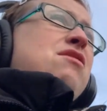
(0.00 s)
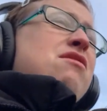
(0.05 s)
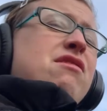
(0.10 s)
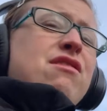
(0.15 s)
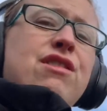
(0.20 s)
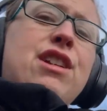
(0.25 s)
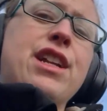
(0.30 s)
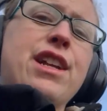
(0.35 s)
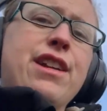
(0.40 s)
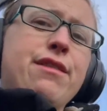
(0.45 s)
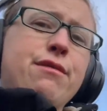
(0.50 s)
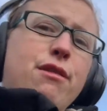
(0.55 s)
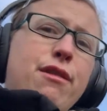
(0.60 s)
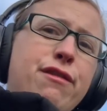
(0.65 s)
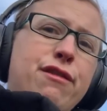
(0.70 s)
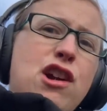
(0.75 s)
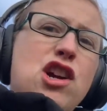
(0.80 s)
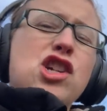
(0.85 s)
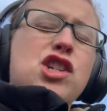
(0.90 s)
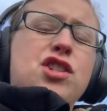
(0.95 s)
ready and
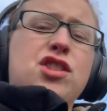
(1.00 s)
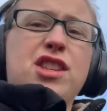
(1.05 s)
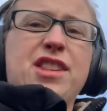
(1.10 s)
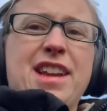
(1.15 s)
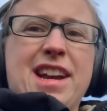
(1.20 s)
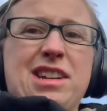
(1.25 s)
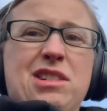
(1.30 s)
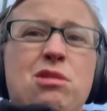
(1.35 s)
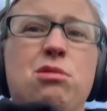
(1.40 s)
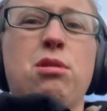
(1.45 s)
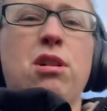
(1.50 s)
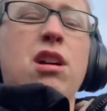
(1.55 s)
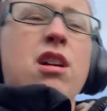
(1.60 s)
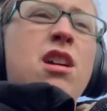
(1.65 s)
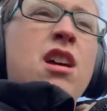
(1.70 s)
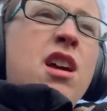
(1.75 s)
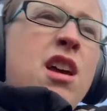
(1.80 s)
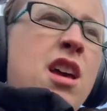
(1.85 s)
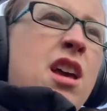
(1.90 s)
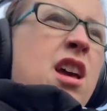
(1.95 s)
refreshed to tackle
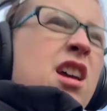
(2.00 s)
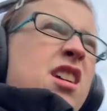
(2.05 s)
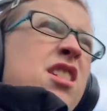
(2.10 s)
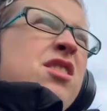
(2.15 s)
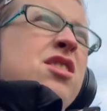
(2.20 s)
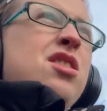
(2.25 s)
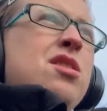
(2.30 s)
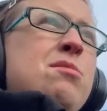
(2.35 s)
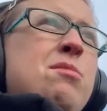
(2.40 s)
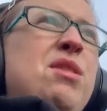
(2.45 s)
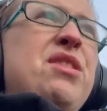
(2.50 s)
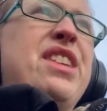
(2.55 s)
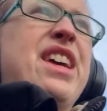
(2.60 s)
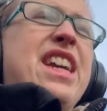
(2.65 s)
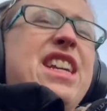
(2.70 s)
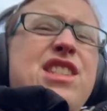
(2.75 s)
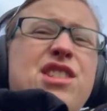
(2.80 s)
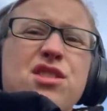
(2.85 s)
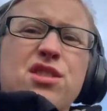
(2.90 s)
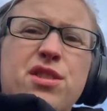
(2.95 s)
2 more days
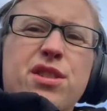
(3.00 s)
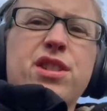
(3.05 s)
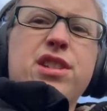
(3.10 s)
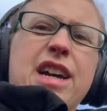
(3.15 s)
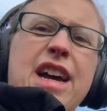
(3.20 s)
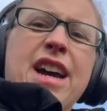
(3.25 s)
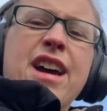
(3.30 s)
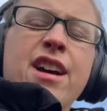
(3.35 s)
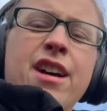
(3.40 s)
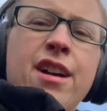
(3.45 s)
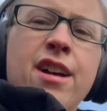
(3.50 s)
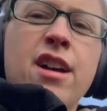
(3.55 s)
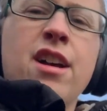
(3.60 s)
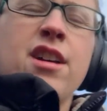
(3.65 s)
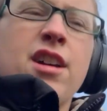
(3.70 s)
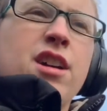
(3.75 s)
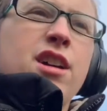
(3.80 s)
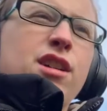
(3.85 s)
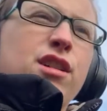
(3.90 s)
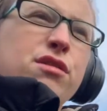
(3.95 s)
of
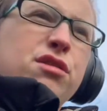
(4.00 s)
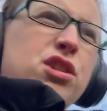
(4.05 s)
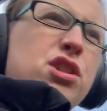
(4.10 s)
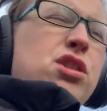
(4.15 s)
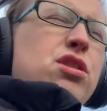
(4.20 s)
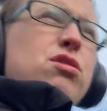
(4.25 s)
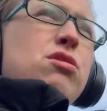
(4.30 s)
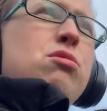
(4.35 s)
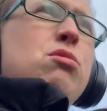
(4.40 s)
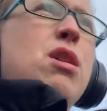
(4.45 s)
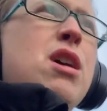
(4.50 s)
school.